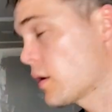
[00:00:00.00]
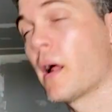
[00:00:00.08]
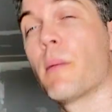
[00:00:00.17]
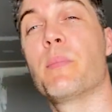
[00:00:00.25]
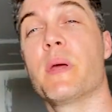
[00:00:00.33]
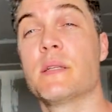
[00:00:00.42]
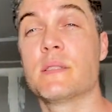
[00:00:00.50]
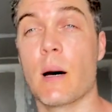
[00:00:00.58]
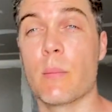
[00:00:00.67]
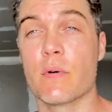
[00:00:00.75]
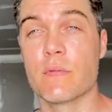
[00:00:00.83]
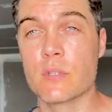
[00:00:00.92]
our big
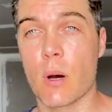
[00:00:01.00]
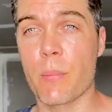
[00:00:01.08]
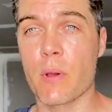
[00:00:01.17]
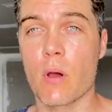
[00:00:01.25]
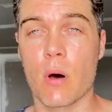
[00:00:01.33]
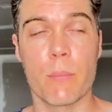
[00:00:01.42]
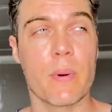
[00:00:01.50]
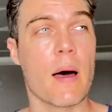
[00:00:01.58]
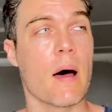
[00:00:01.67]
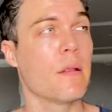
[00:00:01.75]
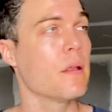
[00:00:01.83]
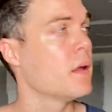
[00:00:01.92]
tub of topping
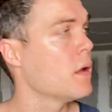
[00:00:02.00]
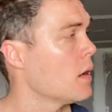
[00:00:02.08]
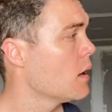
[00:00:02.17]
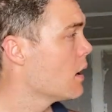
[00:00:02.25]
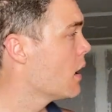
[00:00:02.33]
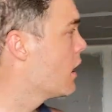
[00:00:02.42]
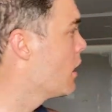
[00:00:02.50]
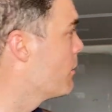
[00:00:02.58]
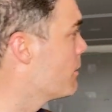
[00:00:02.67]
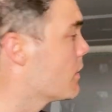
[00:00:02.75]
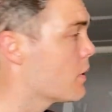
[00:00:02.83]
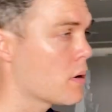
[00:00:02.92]
compound.
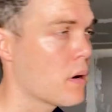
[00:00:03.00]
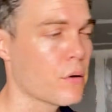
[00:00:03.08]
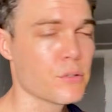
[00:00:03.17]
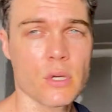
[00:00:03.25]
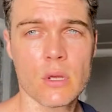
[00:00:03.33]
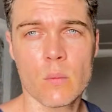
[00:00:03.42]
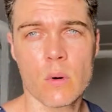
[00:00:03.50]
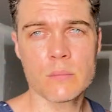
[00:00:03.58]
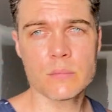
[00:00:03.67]
I'll show you what I'm